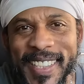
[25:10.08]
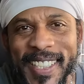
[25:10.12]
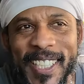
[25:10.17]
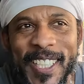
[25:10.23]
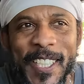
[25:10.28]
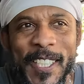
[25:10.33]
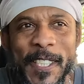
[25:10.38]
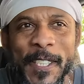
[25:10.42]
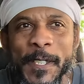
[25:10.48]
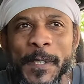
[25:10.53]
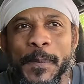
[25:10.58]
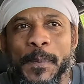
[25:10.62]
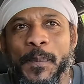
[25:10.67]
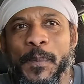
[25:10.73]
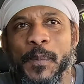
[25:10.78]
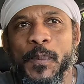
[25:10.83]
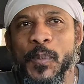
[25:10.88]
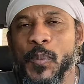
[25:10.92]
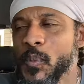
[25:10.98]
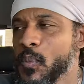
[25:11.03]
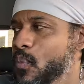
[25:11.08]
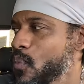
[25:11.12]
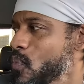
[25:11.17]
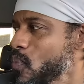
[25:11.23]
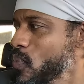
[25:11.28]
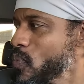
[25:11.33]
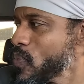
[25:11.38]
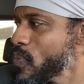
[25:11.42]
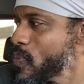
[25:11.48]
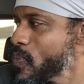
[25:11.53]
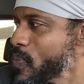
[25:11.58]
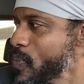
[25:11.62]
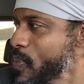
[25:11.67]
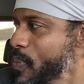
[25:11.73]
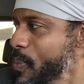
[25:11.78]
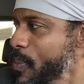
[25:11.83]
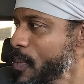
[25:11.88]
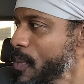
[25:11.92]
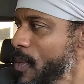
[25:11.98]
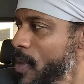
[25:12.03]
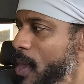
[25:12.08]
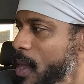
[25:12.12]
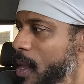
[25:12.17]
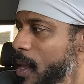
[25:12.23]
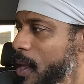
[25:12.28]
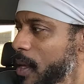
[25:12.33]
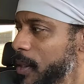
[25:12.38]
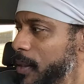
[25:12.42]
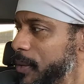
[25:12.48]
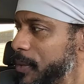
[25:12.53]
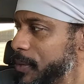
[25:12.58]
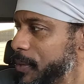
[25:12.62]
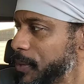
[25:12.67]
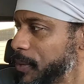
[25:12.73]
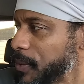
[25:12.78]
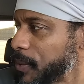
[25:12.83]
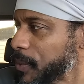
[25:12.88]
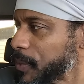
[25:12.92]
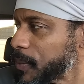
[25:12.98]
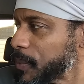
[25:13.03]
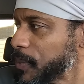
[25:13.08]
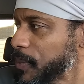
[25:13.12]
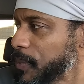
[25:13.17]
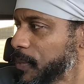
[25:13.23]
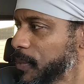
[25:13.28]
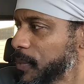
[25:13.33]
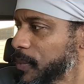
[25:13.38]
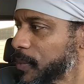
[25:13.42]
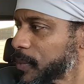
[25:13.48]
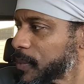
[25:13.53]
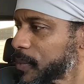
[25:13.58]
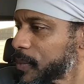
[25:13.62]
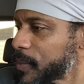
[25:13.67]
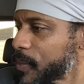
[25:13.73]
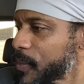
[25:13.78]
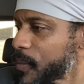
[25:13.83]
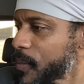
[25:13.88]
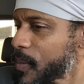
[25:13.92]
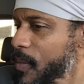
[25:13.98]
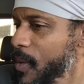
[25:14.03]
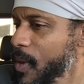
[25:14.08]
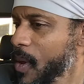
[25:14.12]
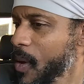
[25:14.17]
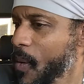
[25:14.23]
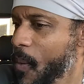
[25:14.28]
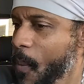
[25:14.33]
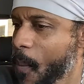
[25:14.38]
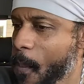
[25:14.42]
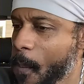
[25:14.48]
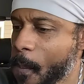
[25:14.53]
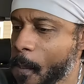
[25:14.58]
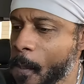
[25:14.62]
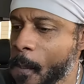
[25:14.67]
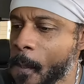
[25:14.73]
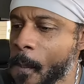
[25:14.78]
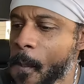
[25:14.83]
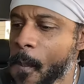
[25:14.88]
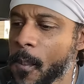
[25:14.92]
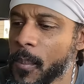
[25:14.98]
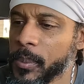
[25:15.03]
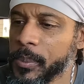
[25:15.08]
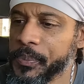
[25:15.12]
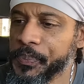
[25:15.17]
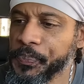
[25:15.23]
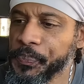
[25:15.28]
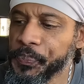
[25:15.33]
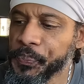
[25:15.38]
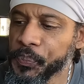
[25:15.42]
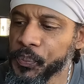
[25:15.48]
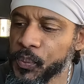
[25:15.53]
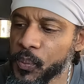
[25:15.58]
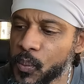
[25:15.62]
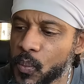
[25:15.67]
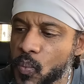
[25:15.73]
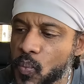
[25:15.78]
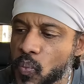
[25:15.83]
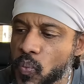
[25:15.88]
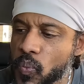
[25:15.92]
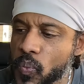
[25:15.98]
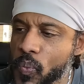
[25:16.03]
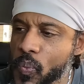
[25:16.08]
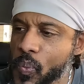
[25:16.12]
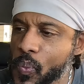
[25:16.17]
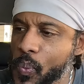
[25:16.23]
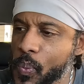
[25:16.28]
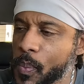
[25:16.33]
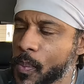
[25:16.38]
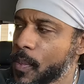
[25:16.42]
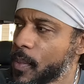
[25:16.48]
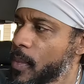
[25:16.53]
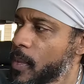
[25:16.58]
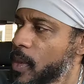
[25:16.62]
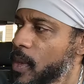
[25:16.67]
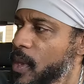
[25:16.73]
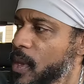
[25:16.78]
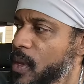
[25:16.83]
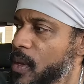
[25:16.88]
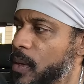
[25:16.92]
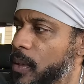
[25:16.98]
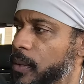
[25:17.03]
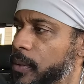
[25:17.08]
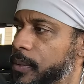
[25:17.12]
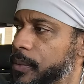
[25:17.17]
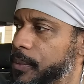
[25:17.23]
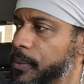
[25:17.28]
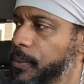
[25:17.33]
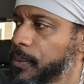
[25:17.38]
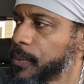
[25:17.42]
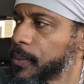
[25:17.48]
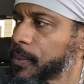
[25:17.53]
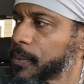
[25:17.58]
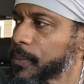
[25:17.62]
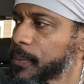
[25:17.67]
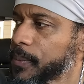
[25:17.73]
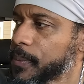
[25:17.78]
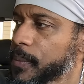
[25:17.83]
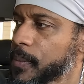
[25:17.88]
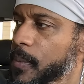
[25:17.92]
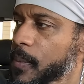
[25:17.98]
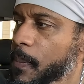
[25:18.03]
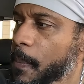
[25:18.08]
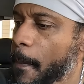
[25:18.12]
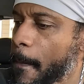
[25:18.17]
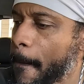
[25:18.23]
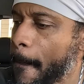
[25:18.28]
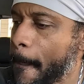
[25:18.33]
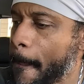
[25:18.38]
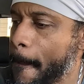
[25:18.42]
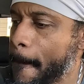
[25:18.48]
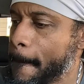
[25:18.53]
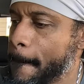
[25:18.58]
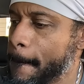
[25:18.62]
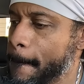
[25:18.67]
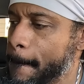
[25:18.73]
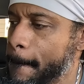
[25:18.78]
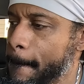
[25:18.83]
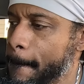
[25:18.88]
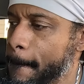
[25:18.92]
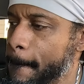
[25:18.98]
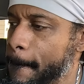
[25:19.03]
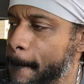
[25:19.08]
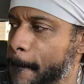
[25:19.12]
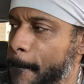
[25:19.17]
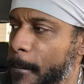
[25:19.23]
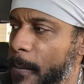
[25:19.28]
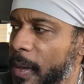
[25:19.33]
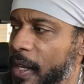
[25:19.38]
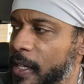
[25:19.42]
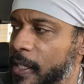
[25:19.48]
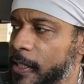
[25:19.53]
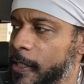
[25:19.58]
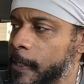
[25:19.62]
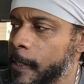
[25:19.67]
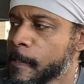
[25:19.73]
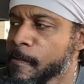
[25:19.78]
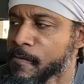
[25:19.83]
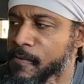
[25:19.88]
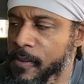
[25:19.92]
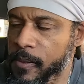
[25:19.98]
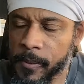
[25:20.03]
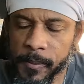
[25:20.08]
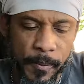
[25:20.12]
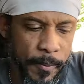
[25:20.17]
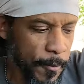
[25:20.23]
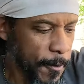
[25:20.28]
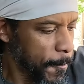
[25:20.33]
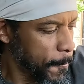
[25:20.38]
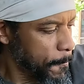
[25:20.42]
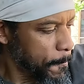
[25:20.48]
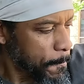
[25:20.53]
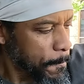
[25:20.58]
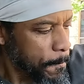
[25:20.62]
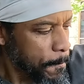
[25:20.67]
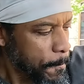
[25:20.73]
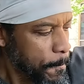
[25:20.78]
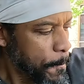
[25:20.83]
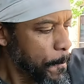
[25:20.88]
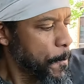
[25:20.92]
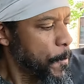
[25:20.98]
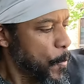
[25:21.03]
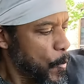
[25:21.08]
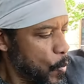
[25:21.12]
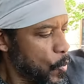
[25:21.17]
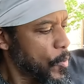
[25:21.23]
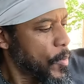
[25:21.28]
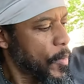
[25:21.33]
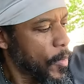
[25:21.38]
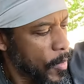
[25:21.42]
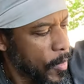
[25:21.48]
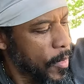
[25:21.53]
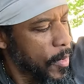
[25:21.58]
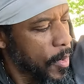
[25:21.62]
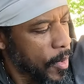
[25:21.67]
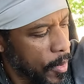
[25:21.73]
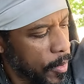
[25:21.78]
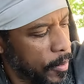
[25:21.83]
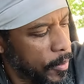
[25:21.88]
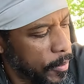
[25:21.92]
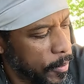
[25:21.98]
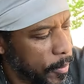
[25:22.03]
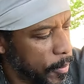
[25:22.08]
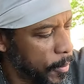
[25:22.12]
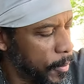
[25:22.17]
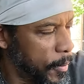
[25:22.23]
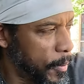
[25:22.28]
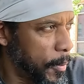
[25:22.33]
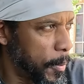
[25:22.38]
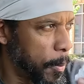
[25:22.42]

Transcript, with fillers: I've had I've had tiramisu that's got way too much cacao powder that it makes you choke for sure. Mm. It's really hit or miss with with um tiramisu. It's hit or miss with a lot of food though, to be honest with you. Um.